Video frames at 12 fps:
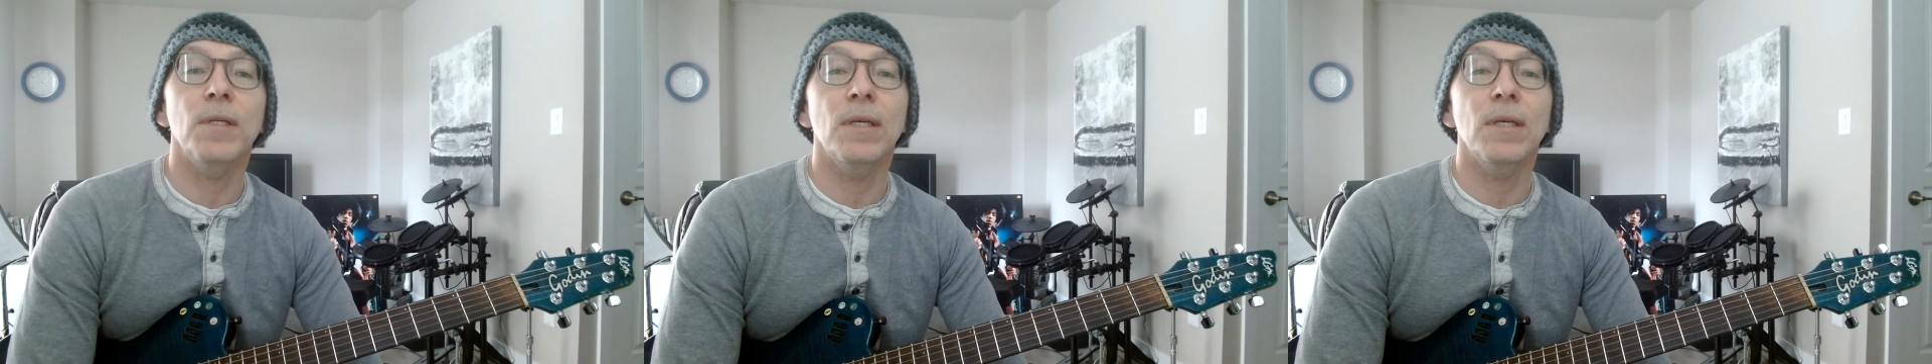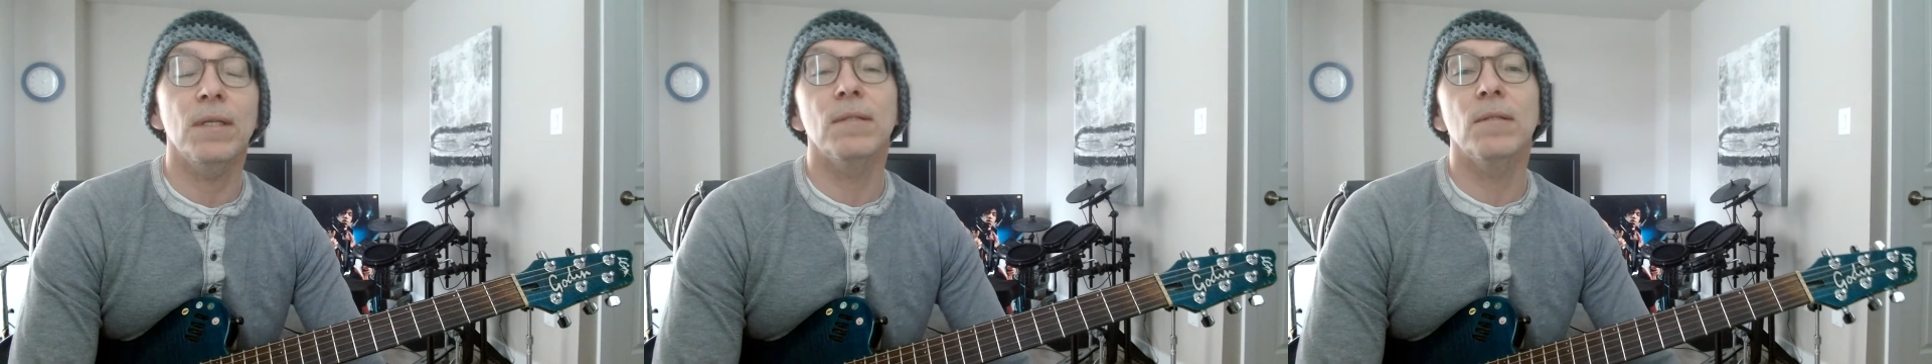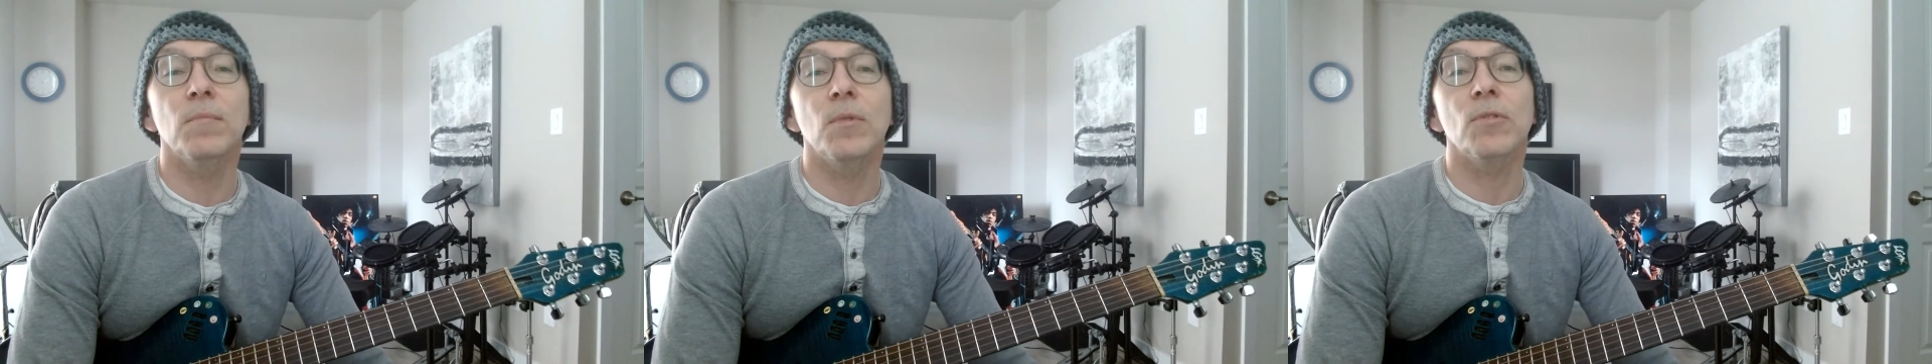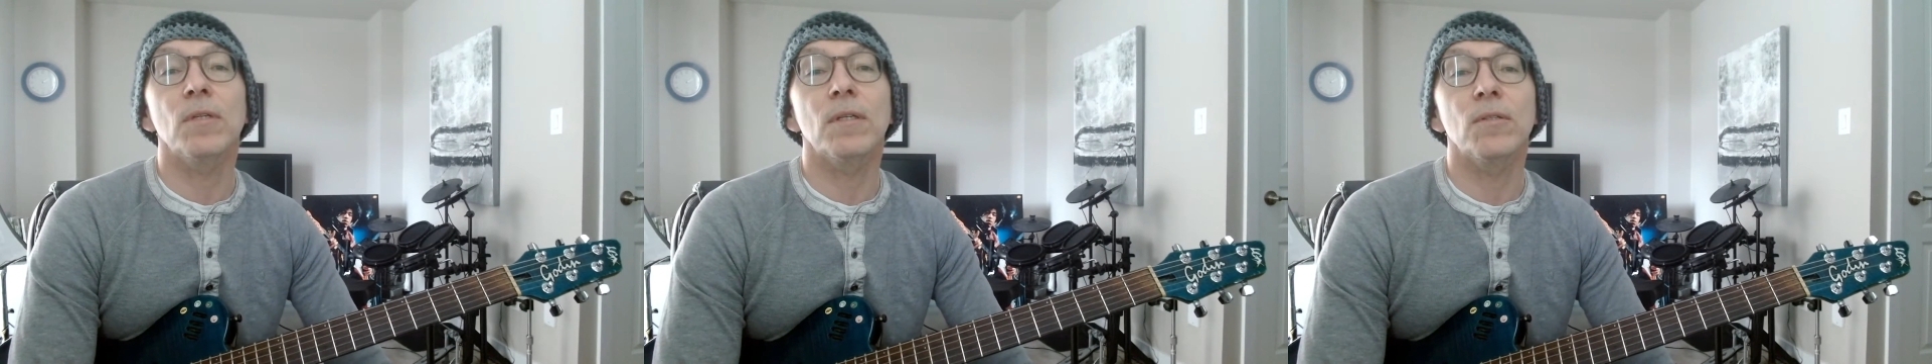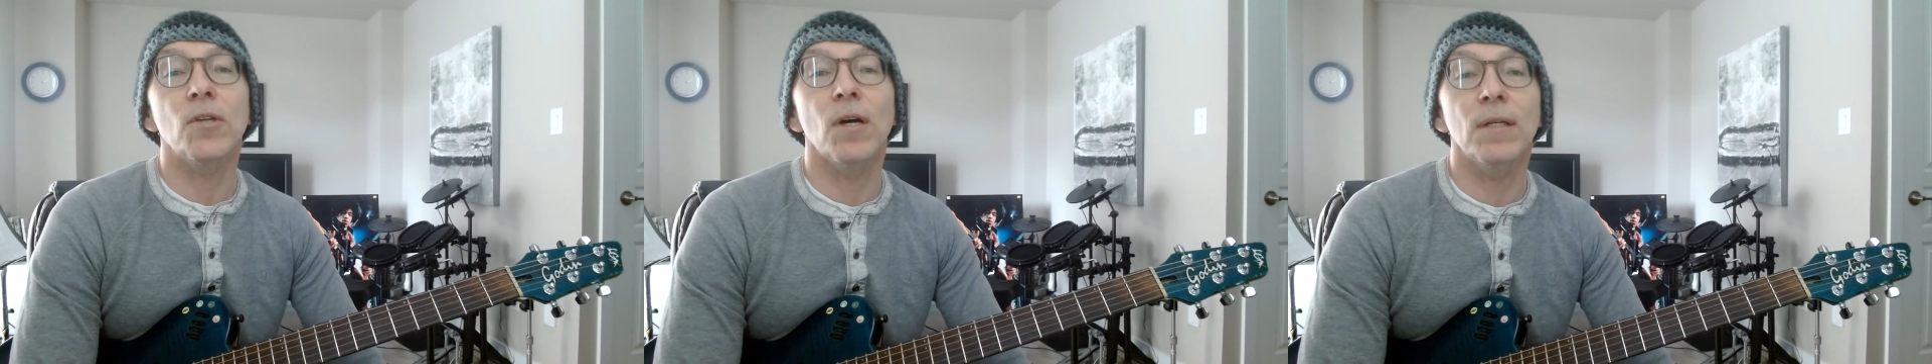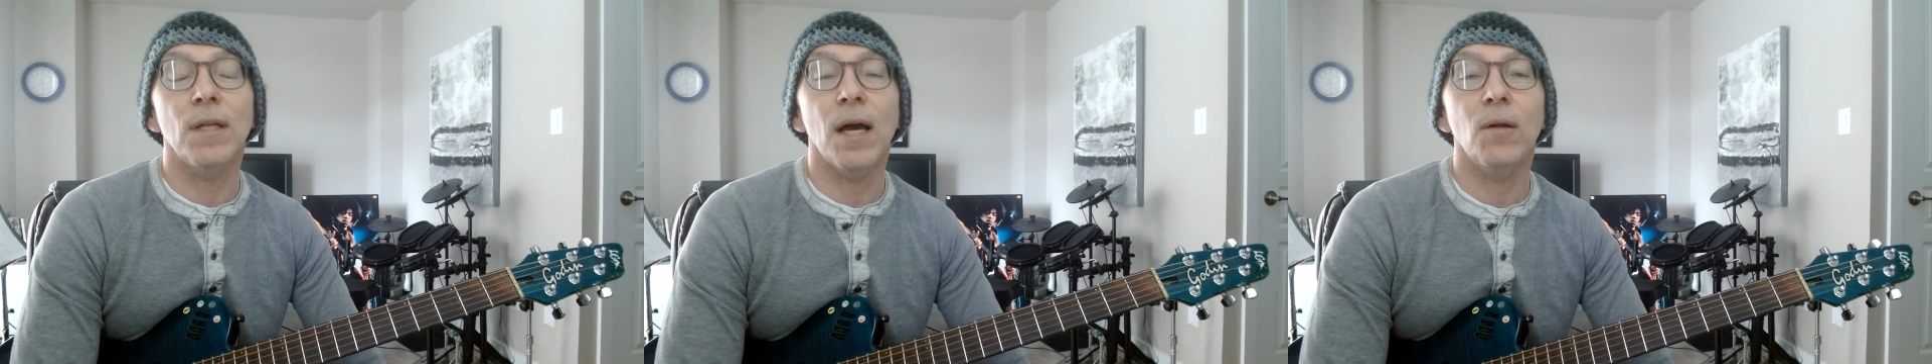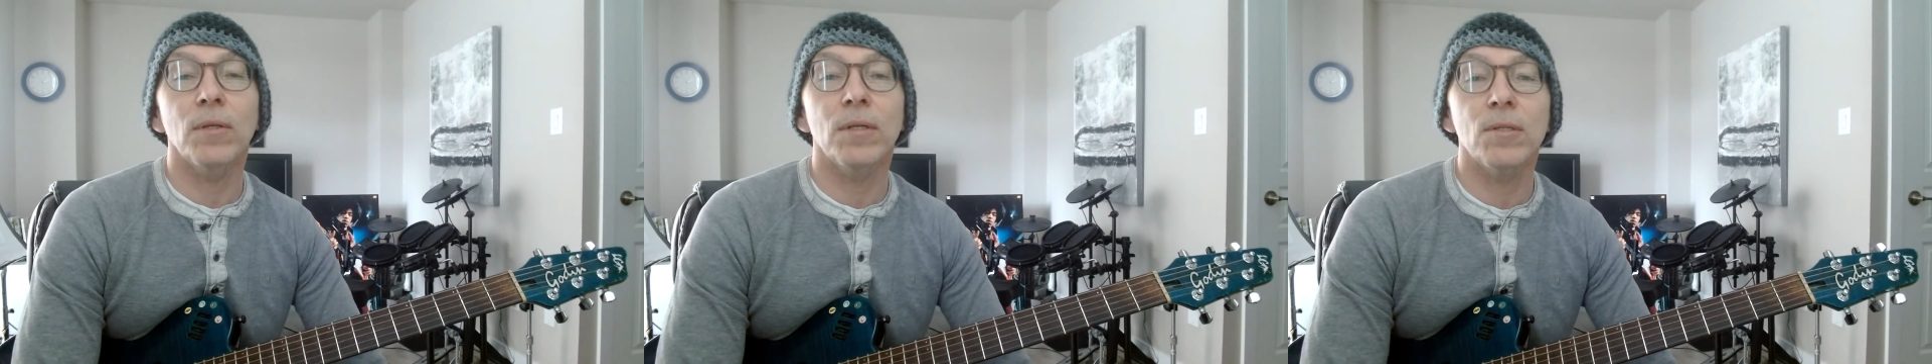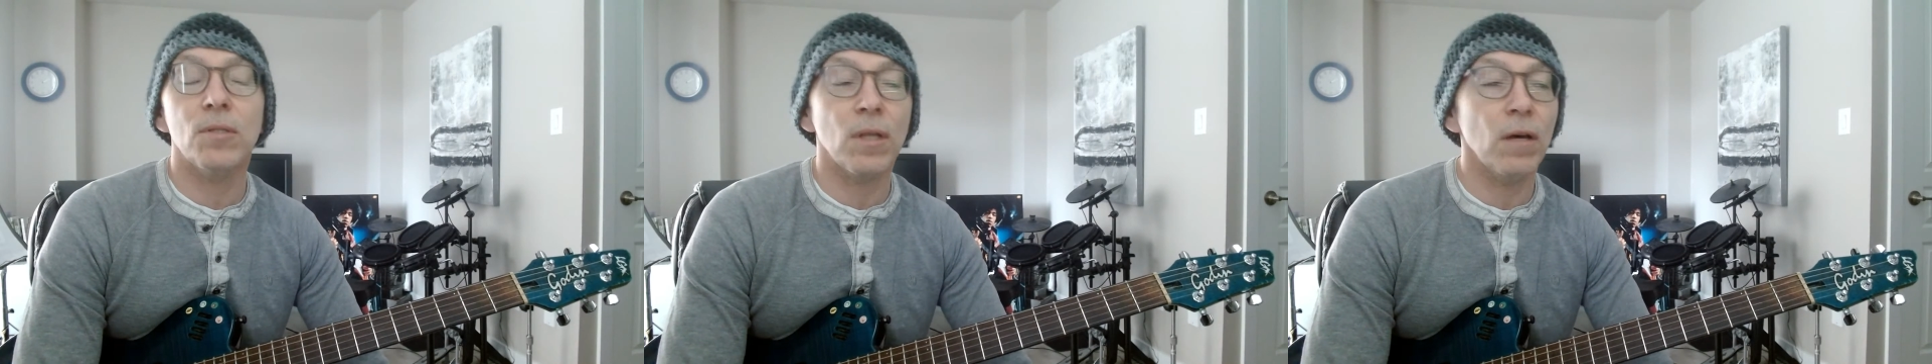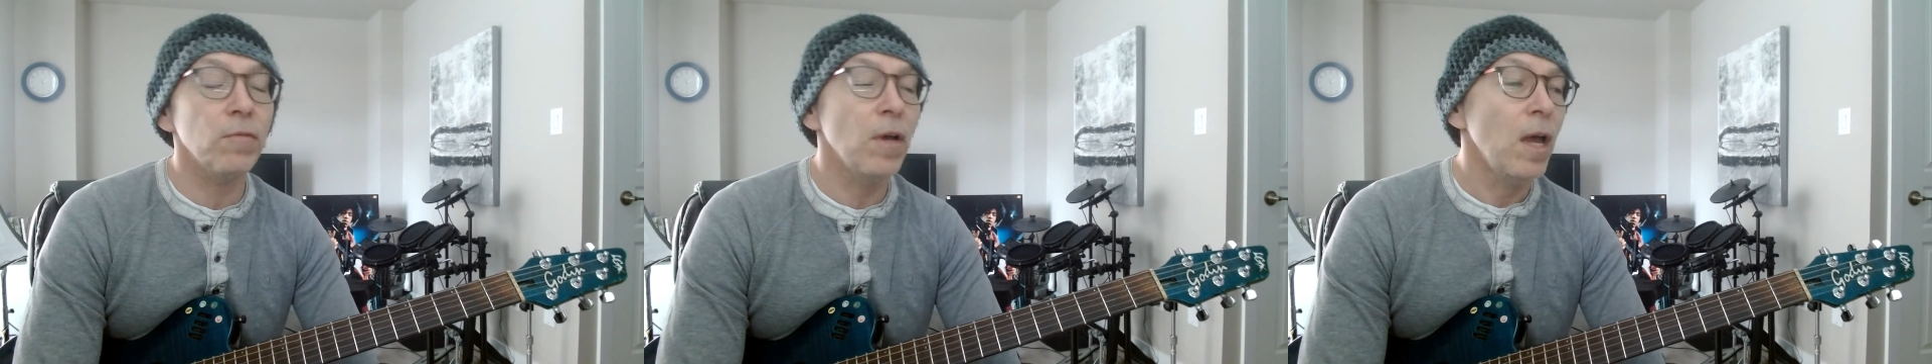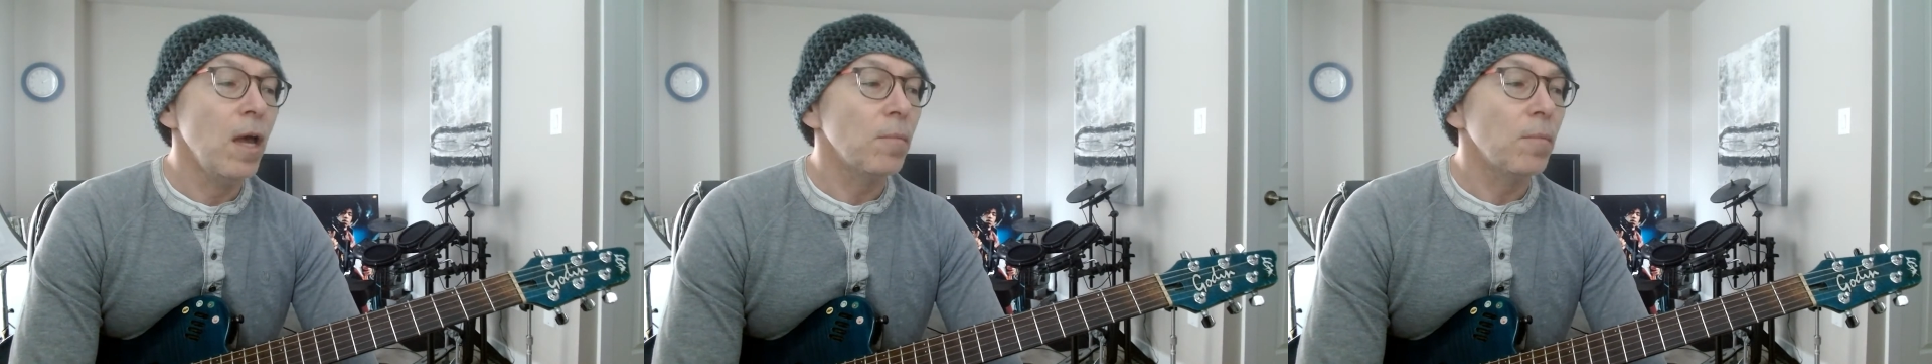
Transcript: D in the music of John Dowland and stuff.